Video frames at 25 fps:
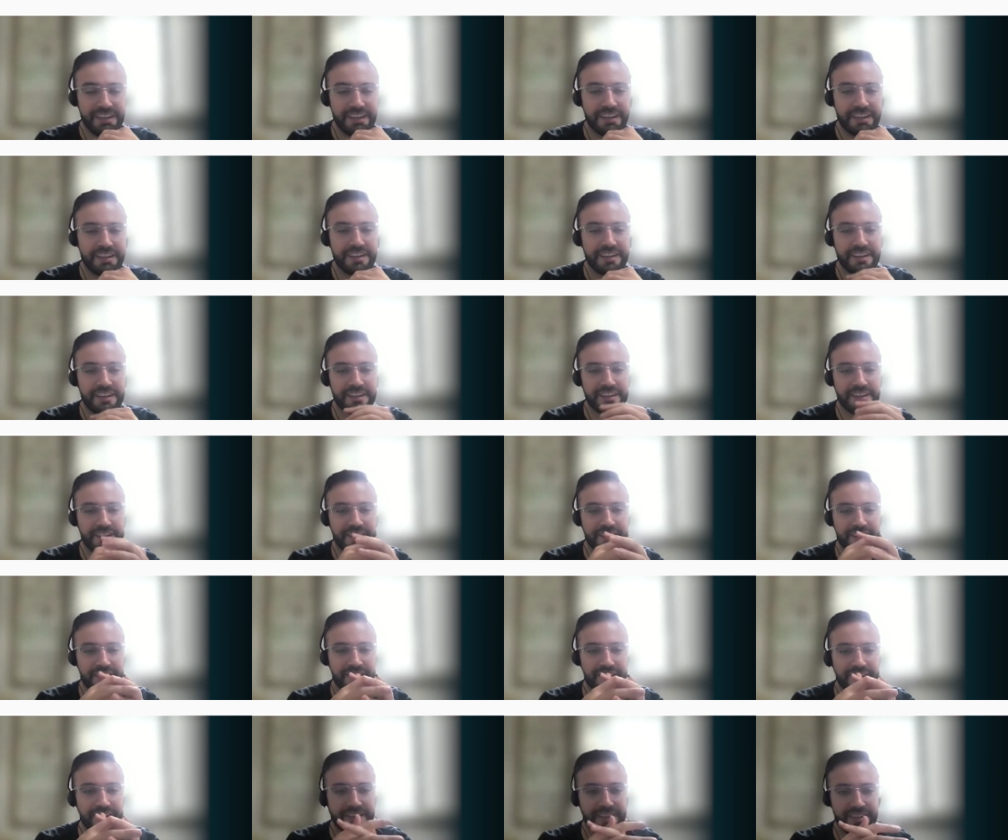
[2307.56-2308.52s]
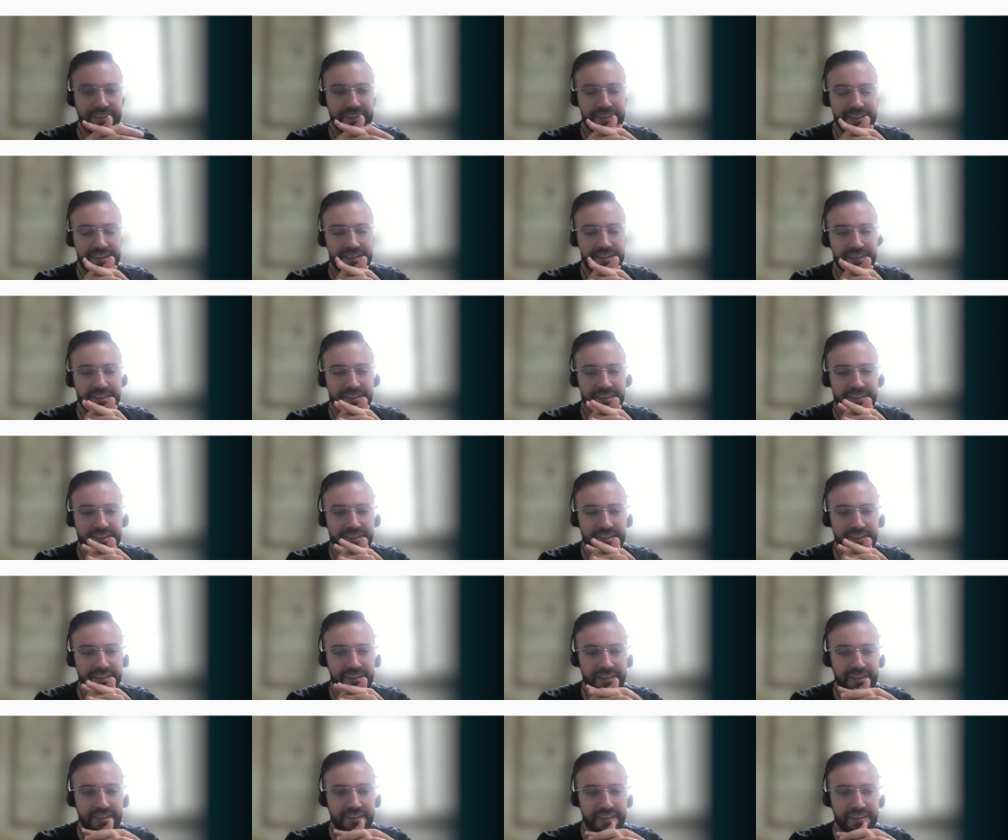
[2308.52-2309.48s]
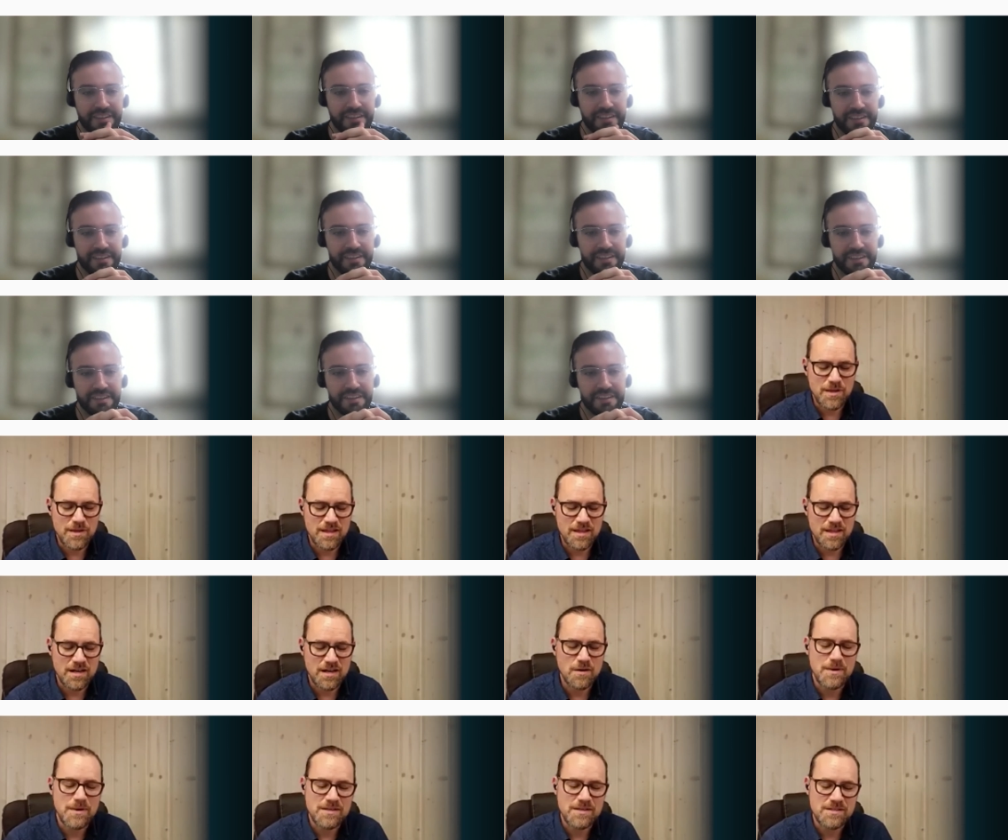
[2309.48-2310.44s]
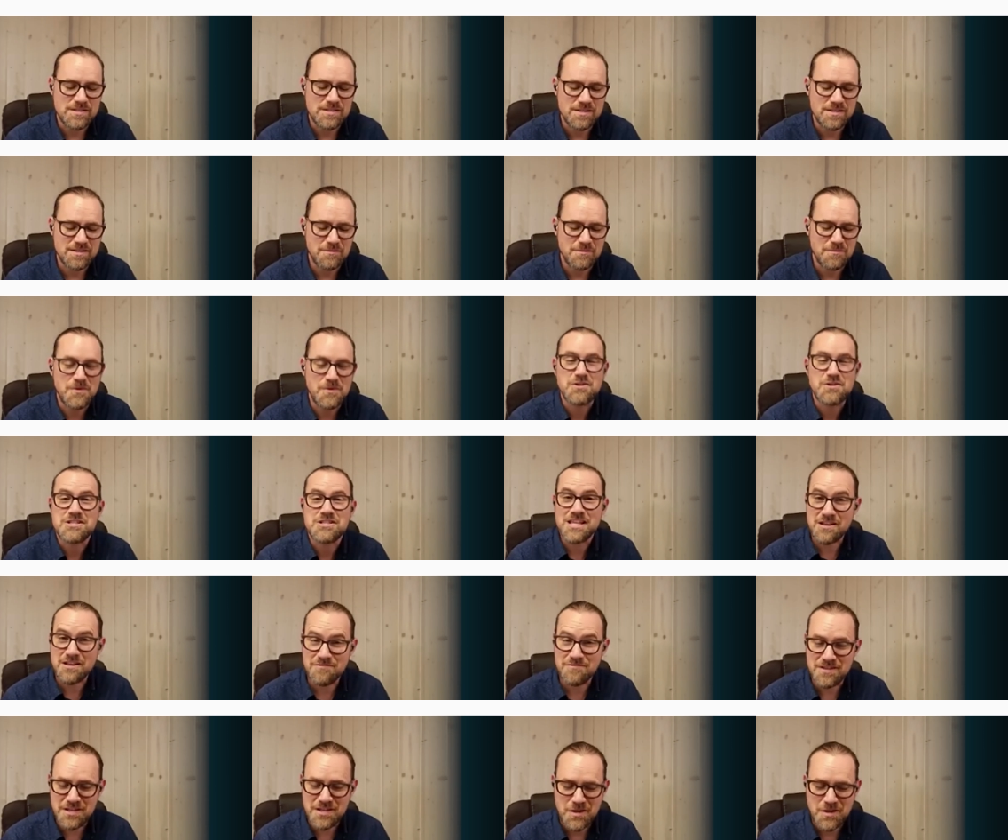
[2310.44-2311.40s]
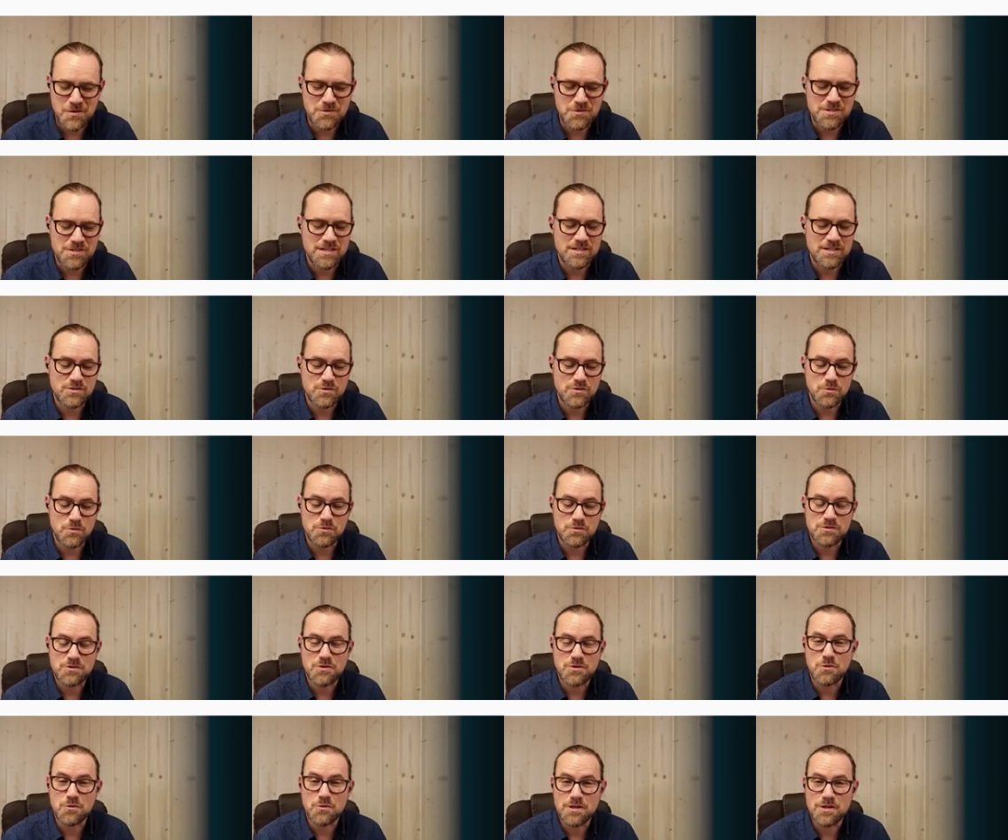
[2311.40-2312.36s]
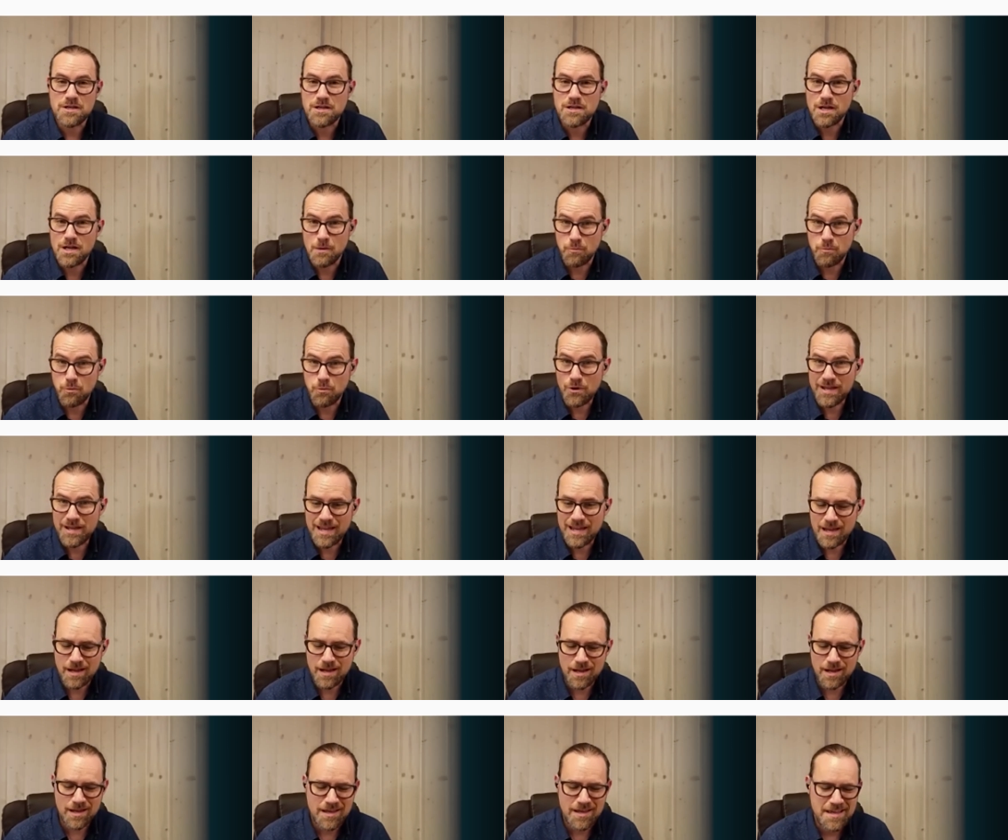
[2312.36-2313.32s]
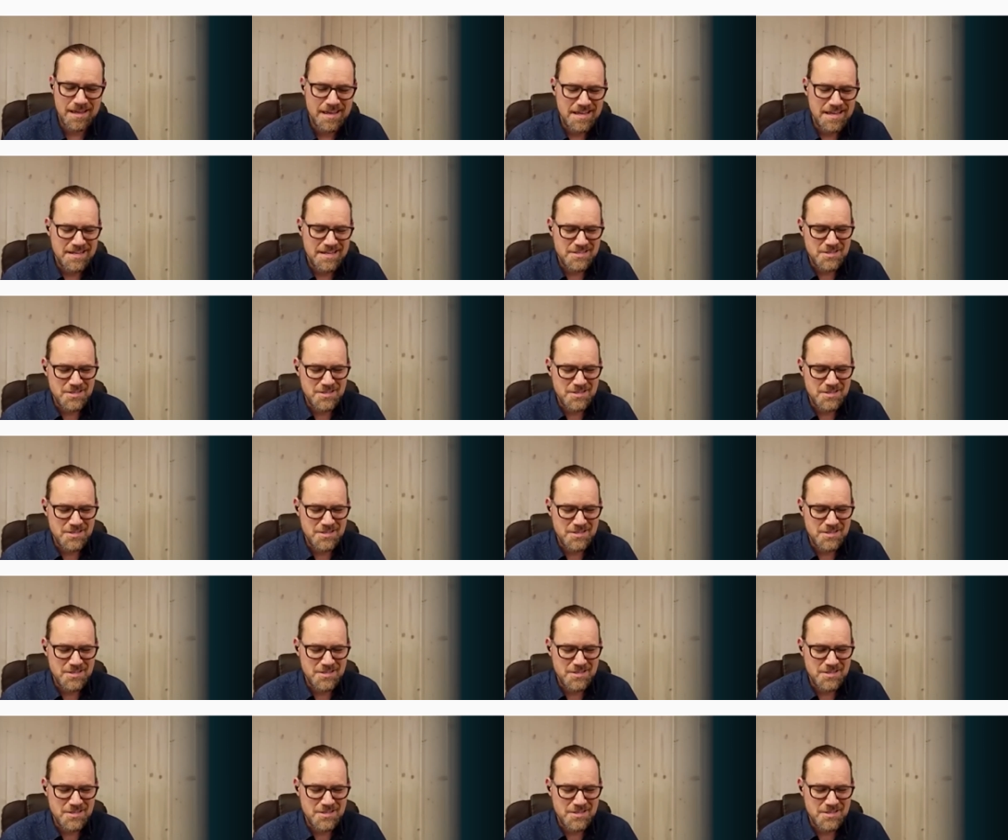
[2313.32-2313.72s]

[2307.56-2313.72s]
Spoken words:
There's a new one. I thought it was called Capwing, but then I went to watch their videos, and it's called Kapwing. So